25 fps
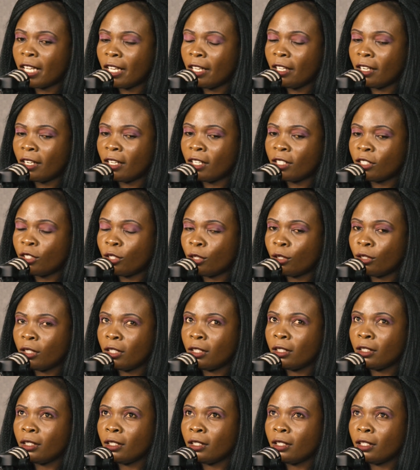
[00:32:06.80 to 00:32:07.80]
direct
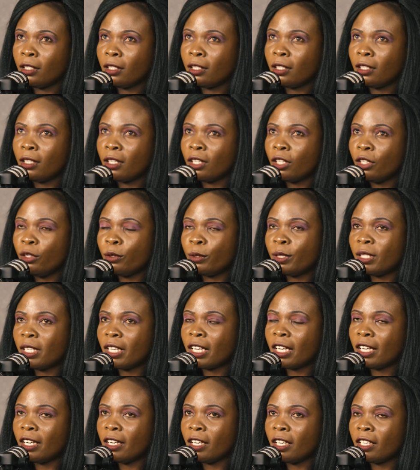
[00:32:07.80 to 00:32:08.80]
on
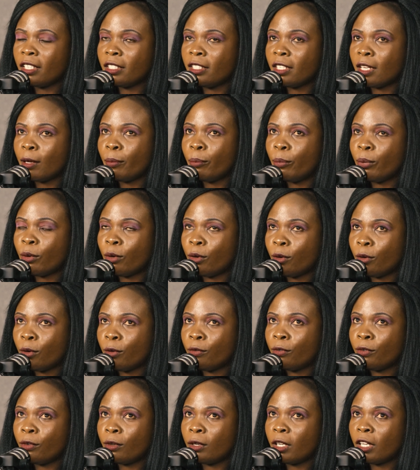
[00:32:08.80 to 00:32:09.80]
using an
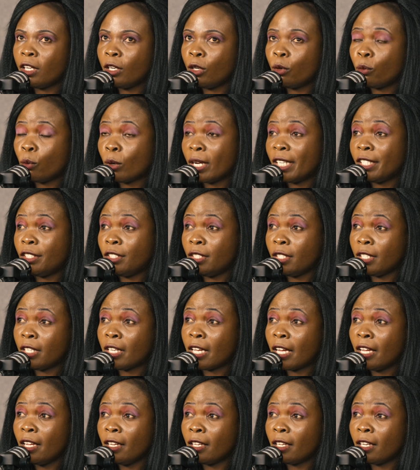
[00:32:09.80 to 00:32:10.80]
example in
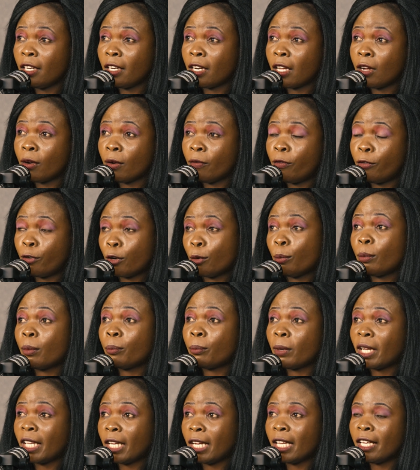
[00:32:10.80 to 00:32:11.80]
Wajir,
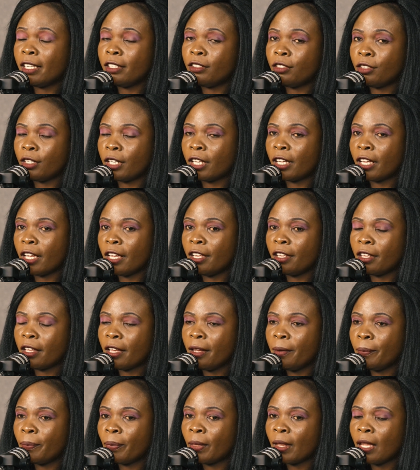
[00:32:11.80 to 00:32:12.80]
from my country,
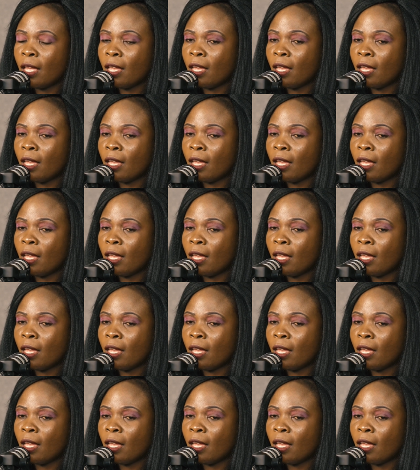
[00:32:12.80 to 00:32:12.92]
Kenya.